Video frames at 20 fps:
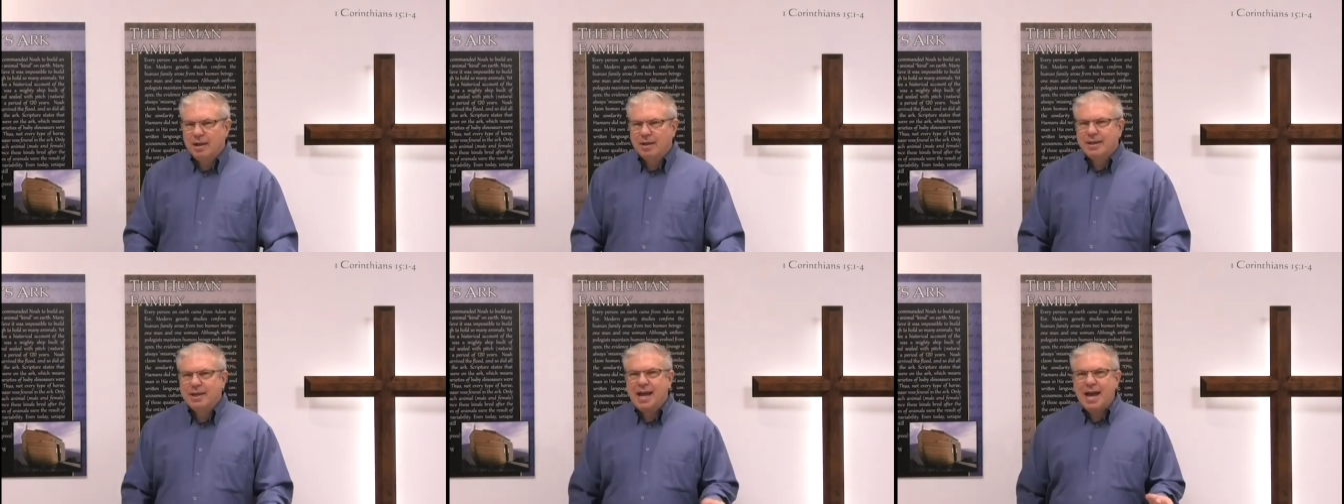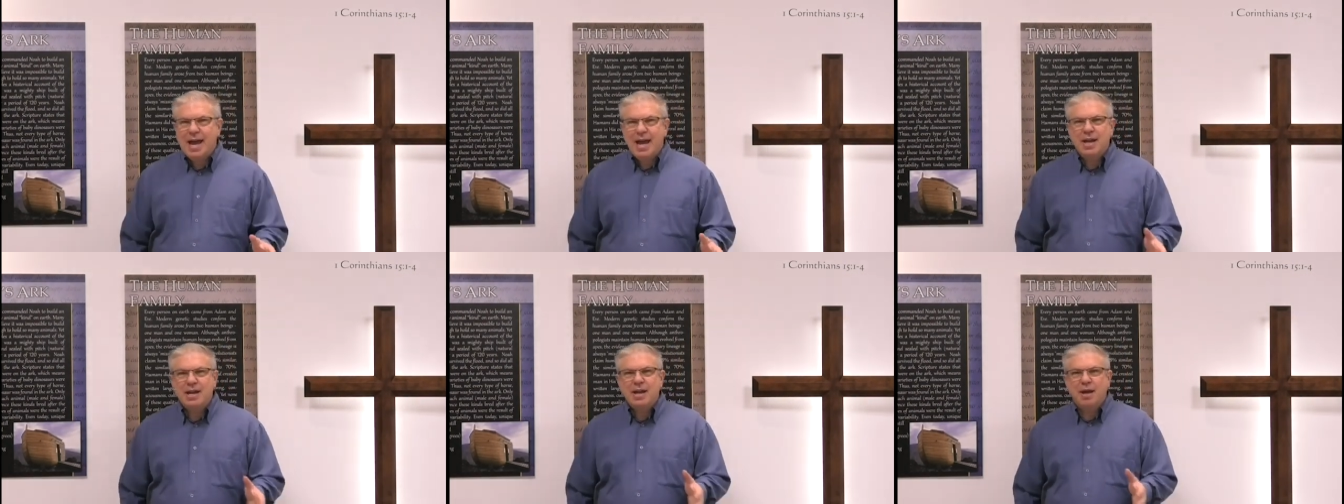
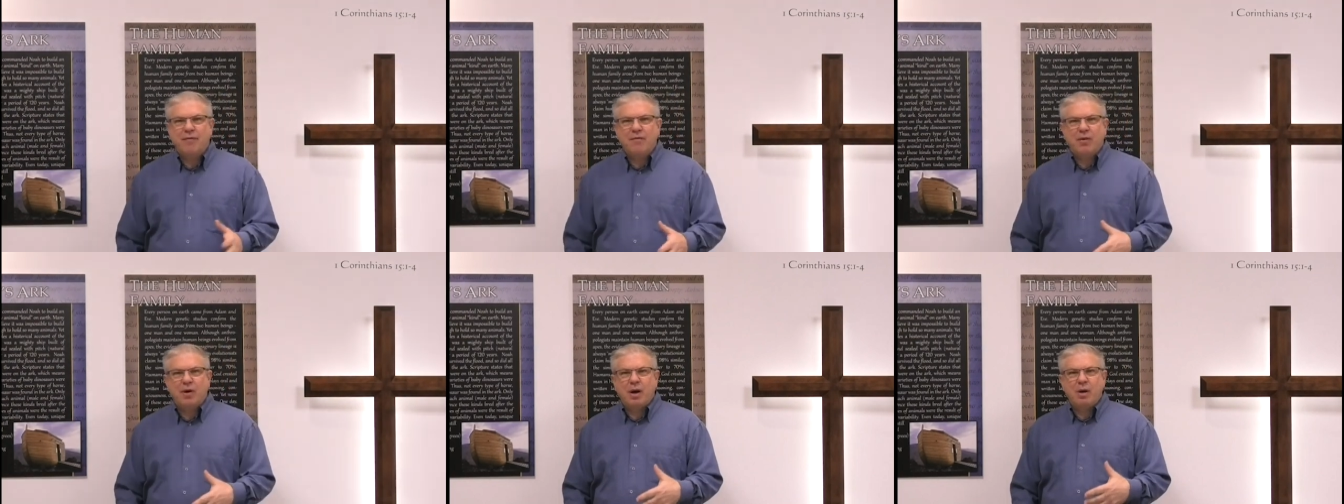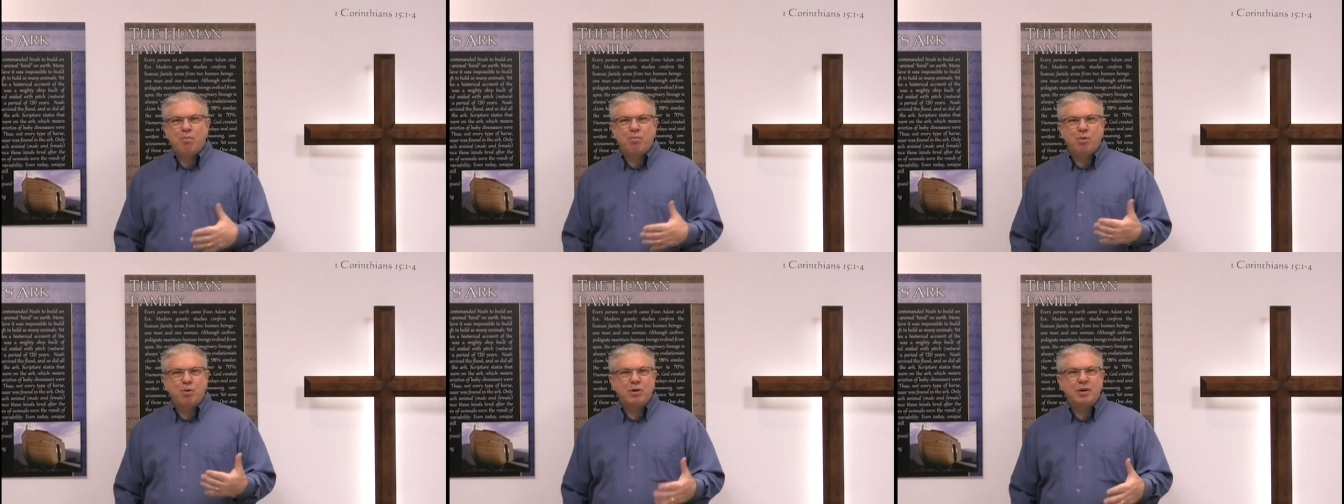The end of
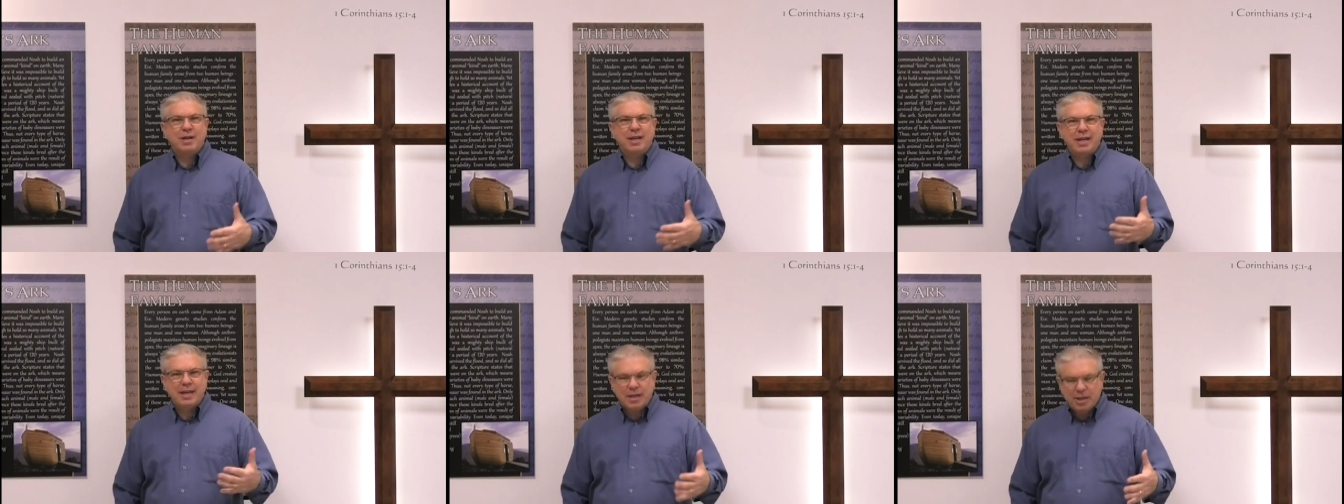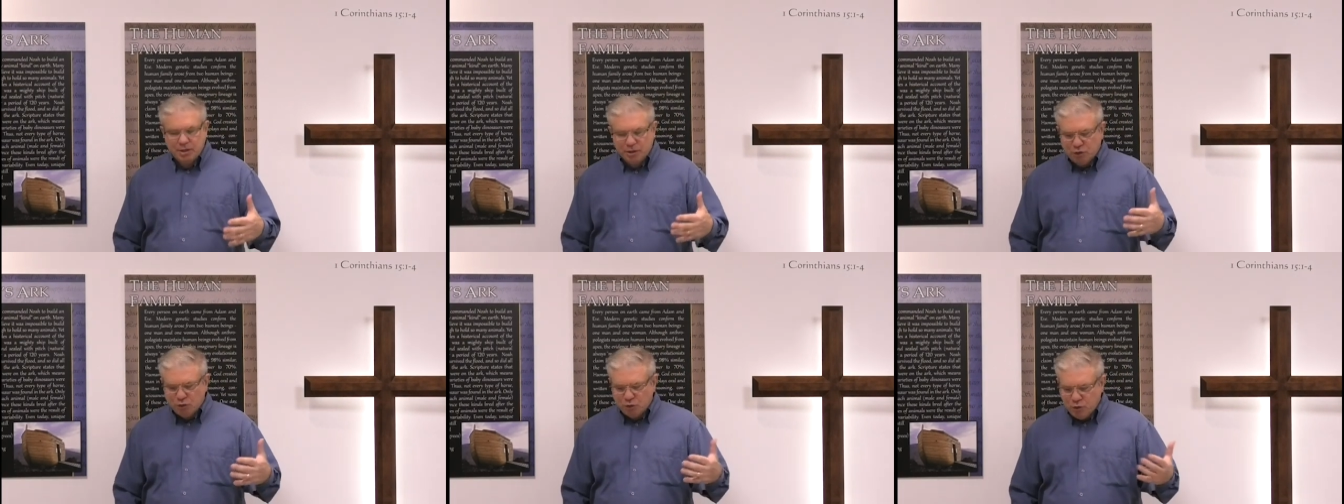a book
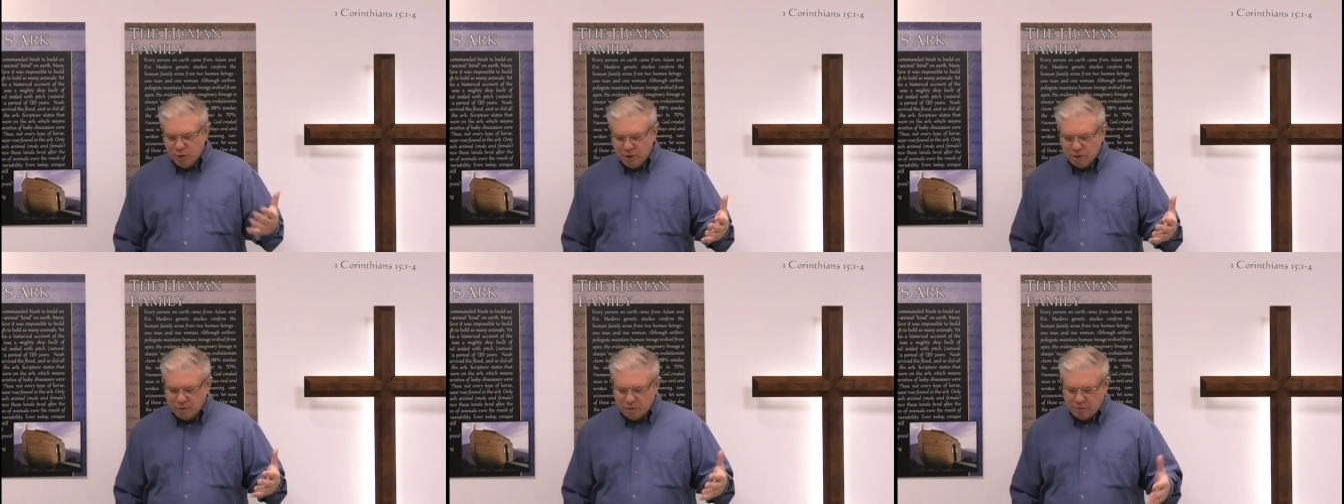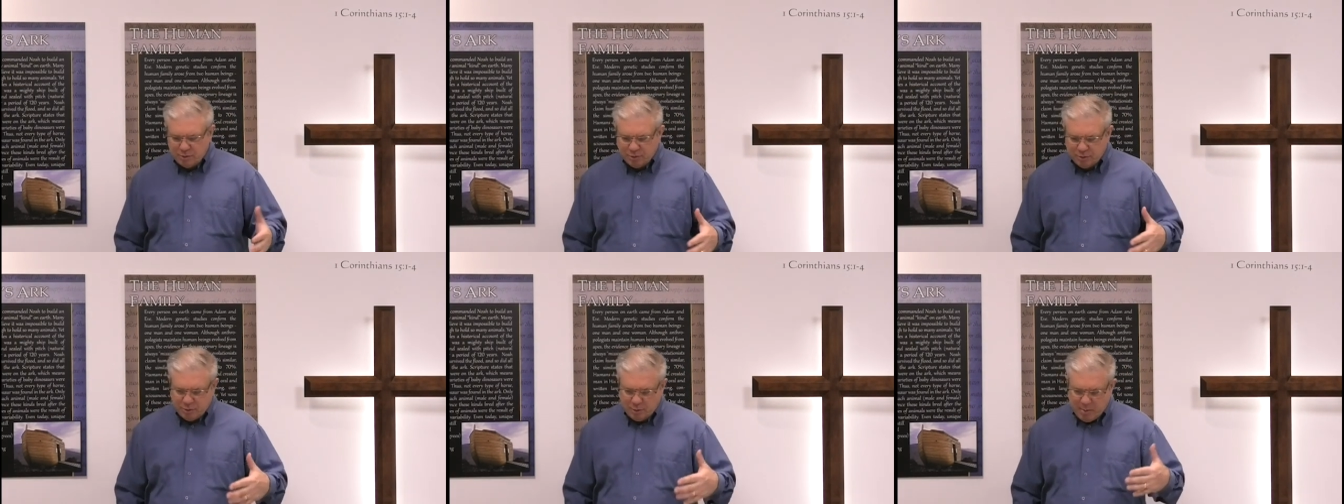is
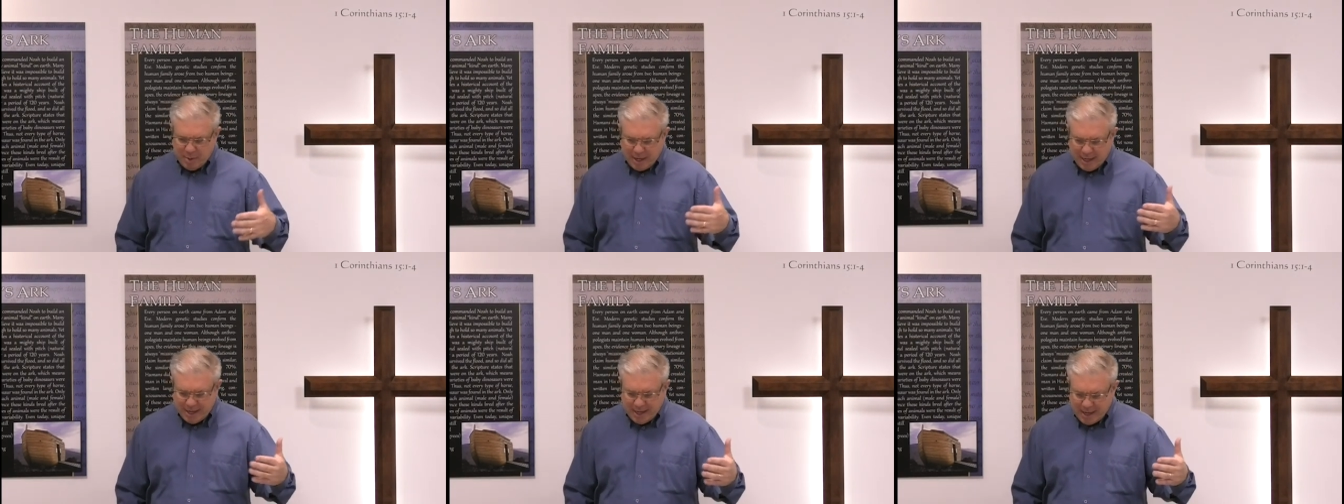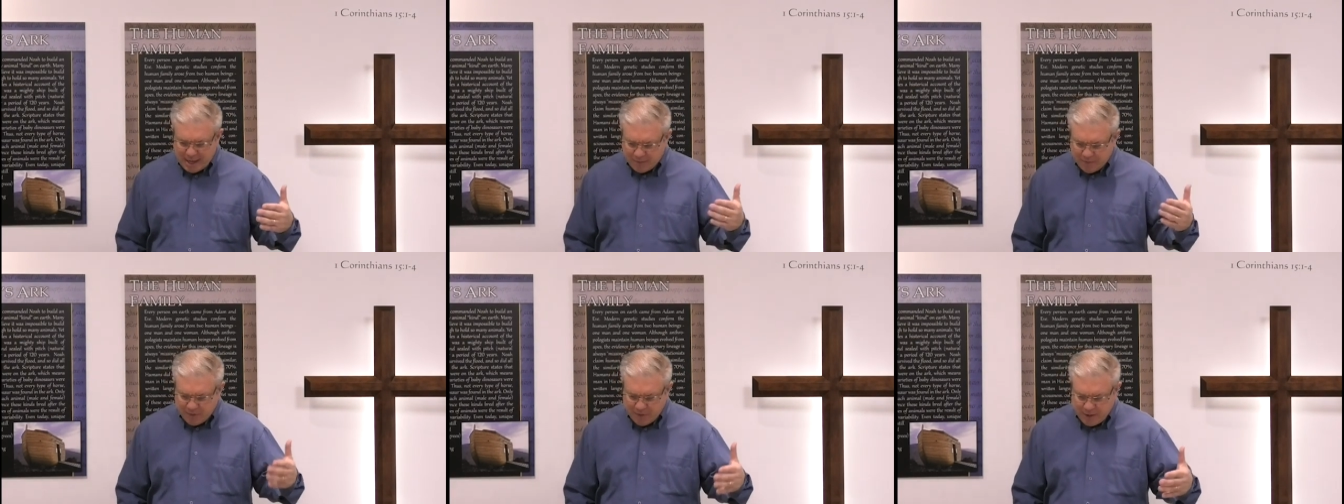critical. I'm making
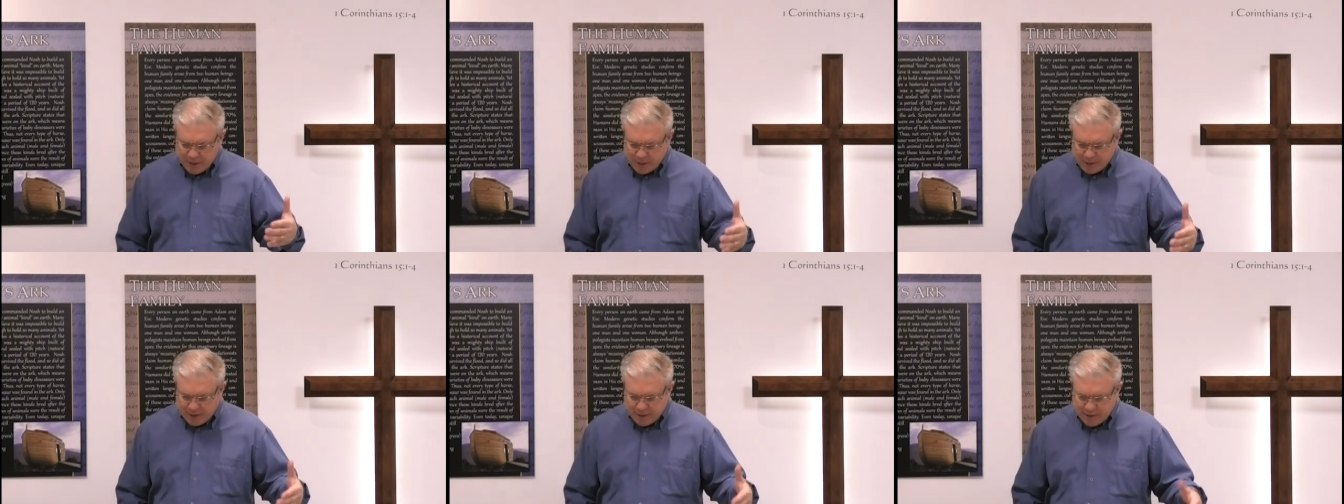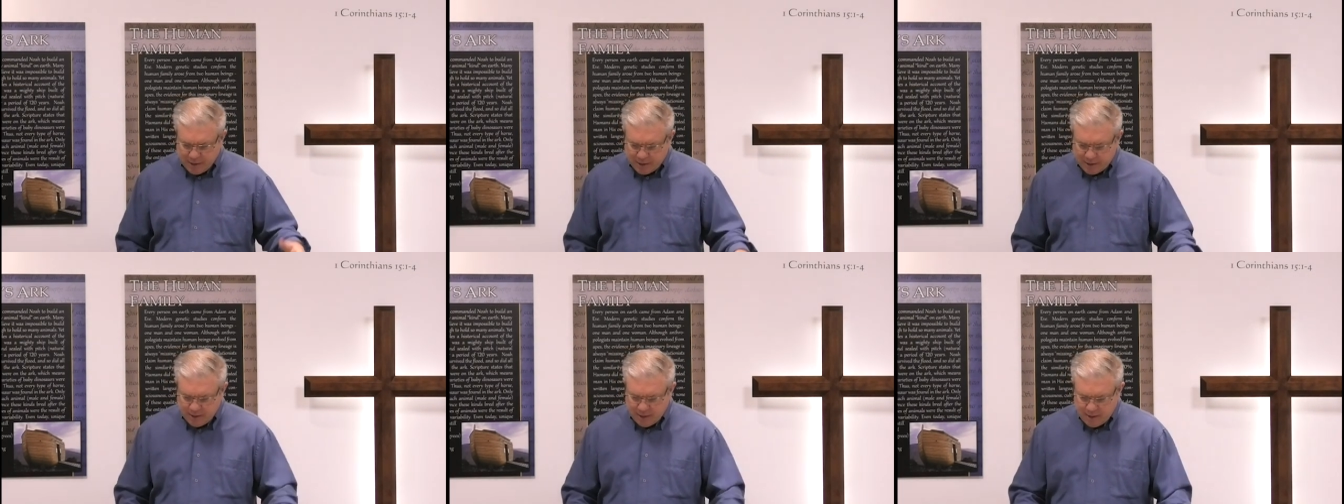that very
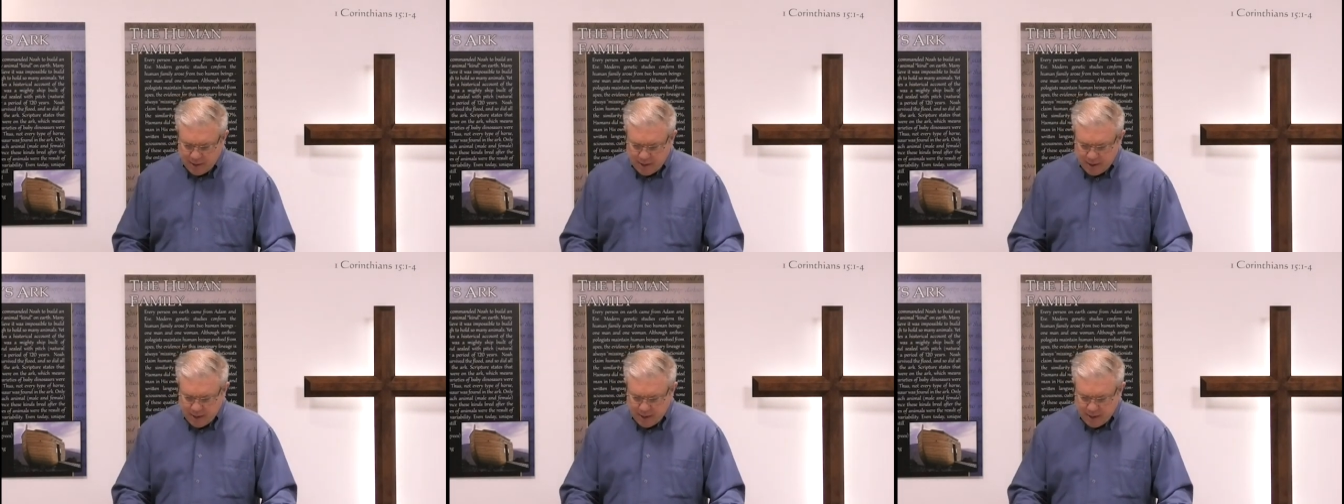clear.